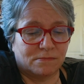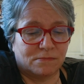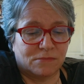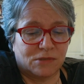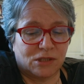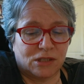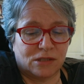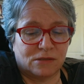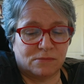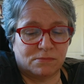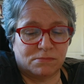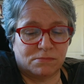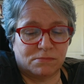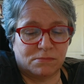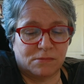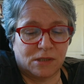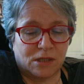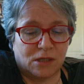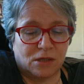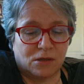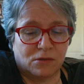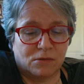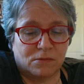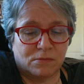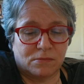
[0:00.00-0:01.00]
She's,
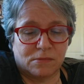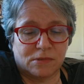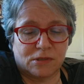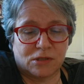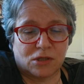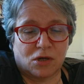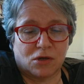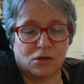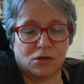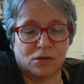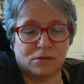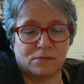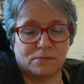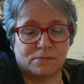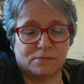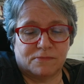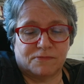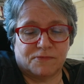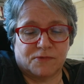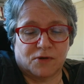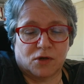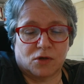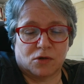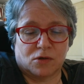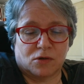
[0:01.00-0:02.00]
you know, it's hard
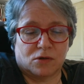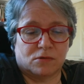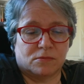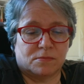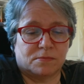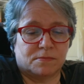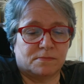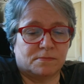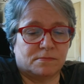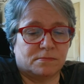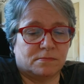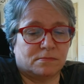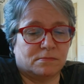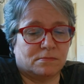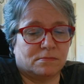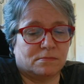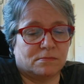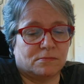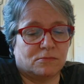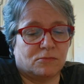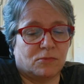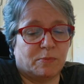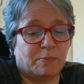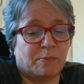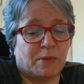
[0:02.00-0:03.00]
for her.
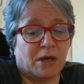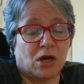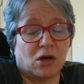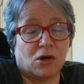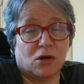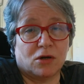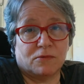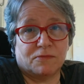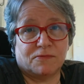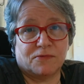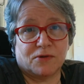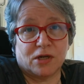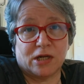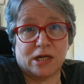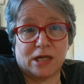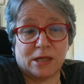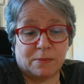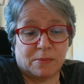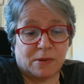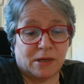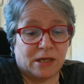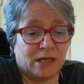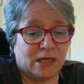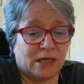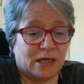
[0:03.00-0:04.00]
It would be hard for
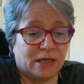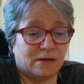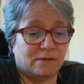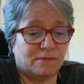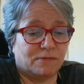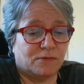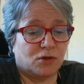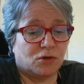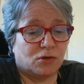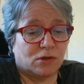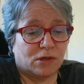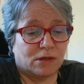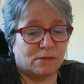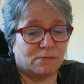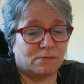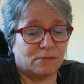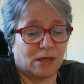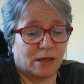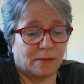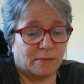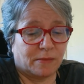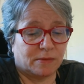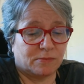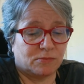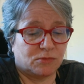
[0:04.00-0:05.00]
anybody. You can,
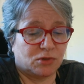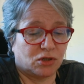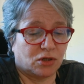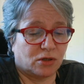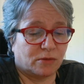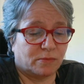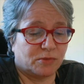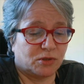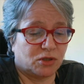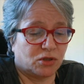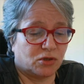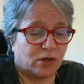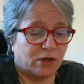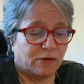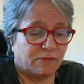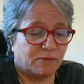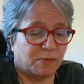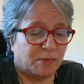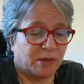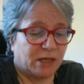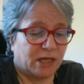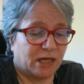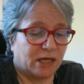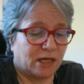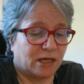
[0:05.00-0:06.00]
I mean, I'm sure, I'm sure
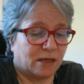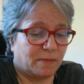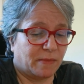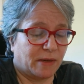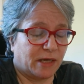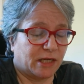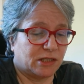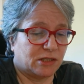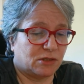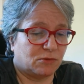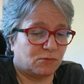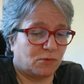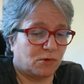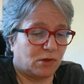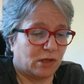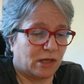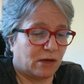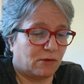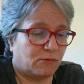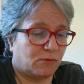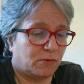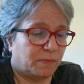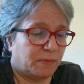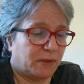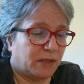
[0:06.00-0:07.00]
everybody can imagine what
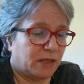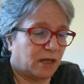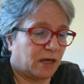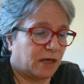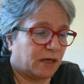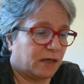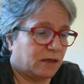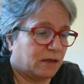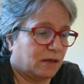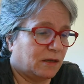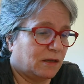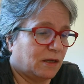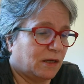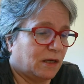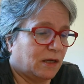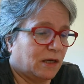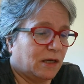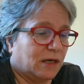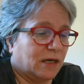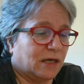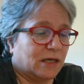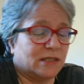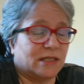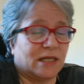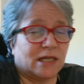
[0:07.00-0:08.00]
that would be like.
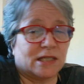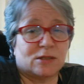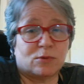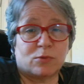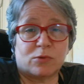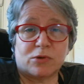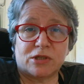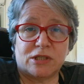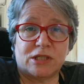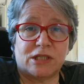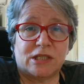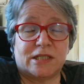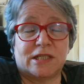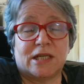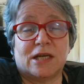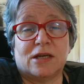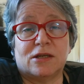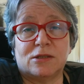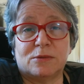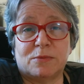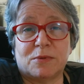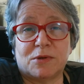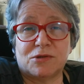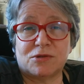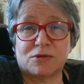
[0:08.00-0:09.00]
Because that's where she
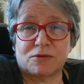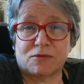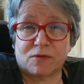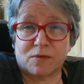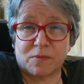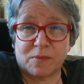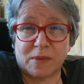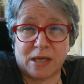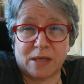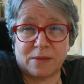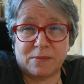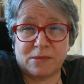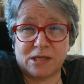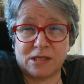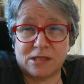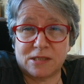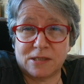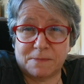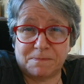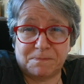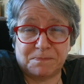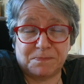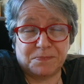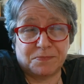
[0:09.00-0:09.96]
sells most of her babies.